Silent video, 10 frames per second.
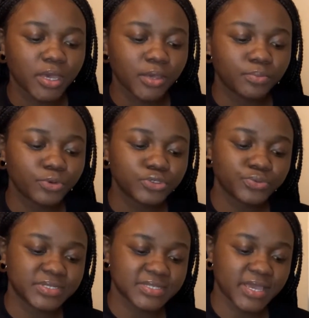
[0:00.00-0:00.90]
Most
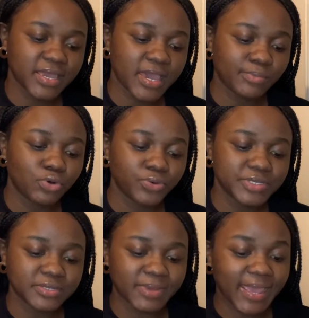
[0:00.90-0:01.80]
would say I'm
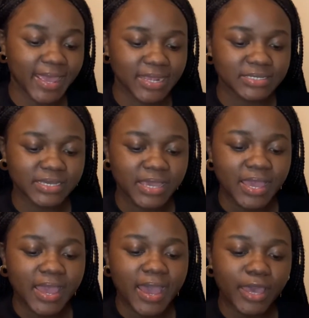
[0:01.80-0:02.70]
always in my head.
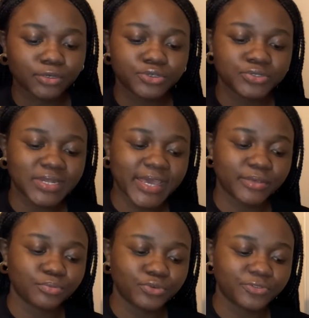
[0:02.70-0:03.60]
I also
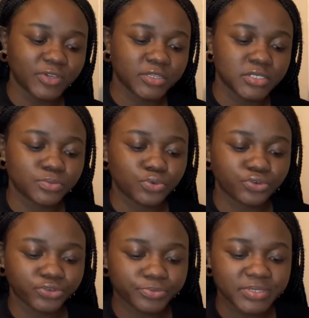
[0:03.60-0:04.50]
like moving in small
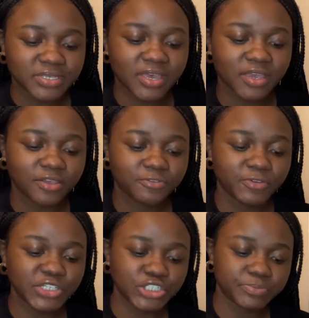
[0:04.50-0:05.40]
groups,
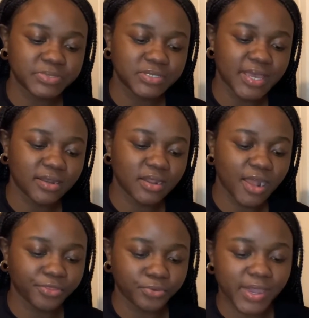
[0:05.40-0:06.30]
friendships and
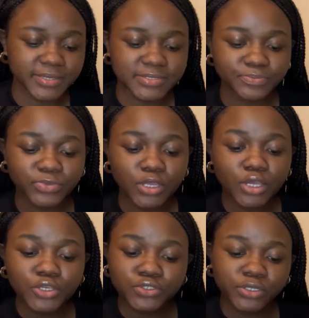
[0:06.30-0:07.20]
otherwise.
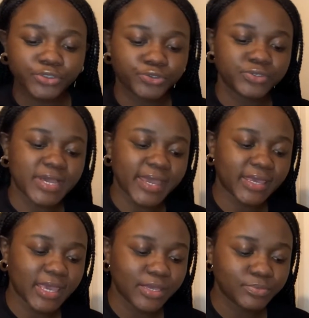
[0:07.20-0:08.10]
Solitude, I
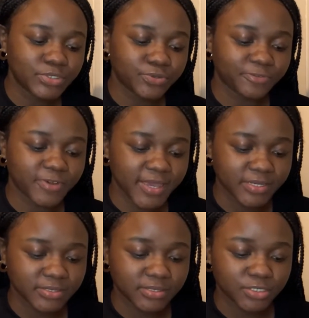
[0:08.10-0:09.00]
came to
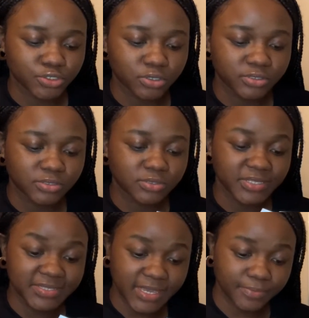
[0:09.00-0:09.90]
find, is not
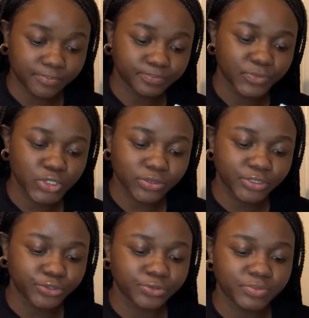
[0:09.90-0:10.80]
the same.
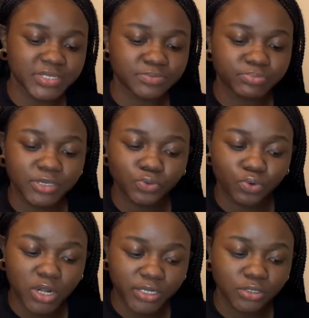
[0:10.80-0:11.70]
Solitude means being
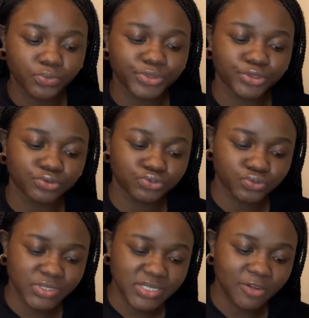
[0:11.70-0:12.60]
one with your
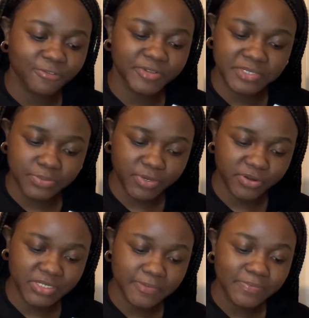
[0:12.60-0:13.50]
true self and
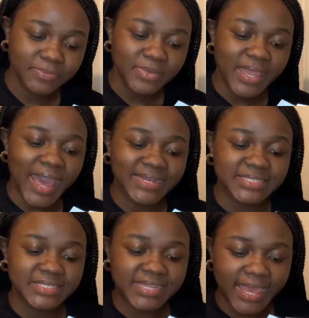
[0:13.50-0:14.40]
spirit,
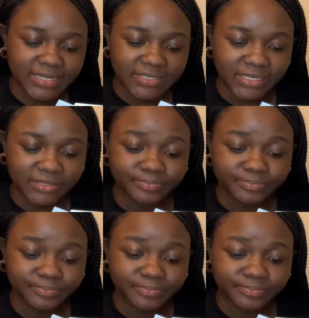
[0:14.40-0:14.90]
understanding